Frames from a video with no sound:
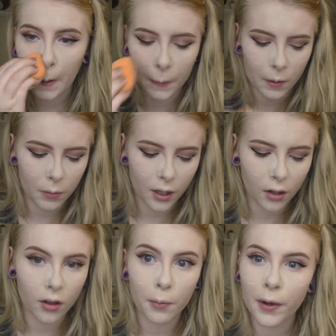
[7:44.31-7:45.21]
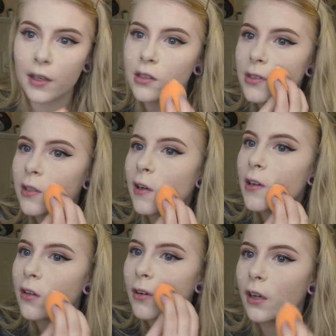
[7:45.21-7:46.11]
I bake all the places that
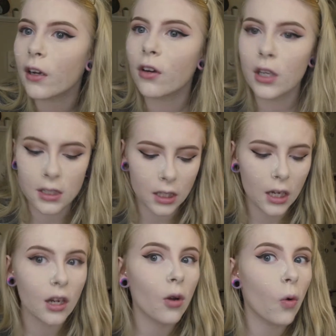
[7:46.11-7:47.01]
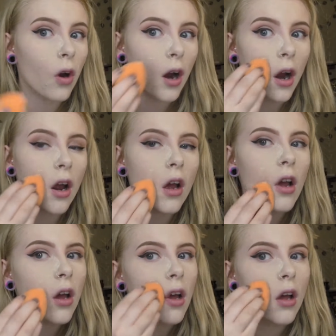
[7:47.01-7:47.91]
either get creasy or
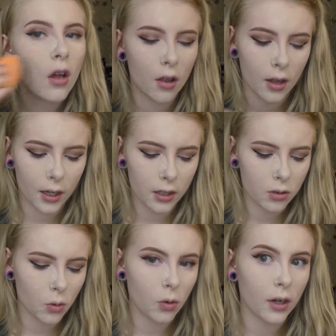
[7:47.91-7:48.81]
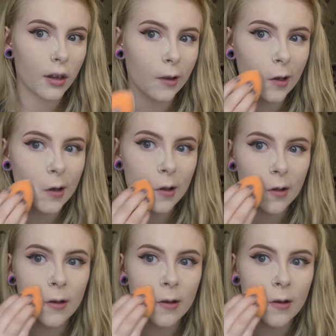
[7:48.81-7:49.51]
it gets oily.